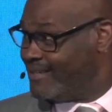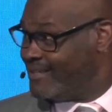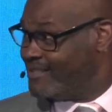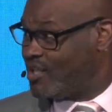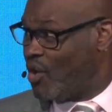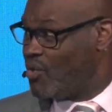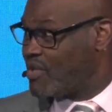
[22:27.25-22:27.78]

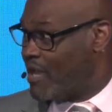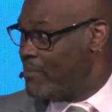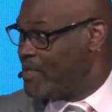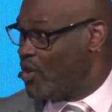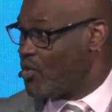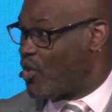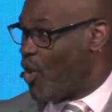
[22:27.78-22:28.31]
Don't give me
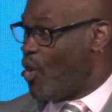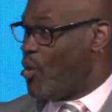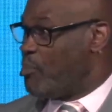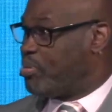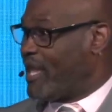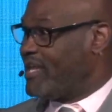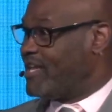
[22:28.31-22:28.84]
no
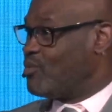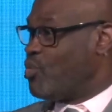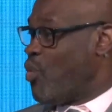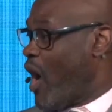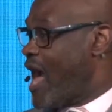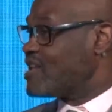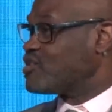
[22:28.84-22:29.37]
gold-plated
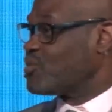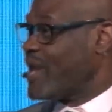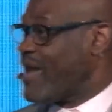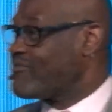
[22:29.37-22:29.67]
watch when I've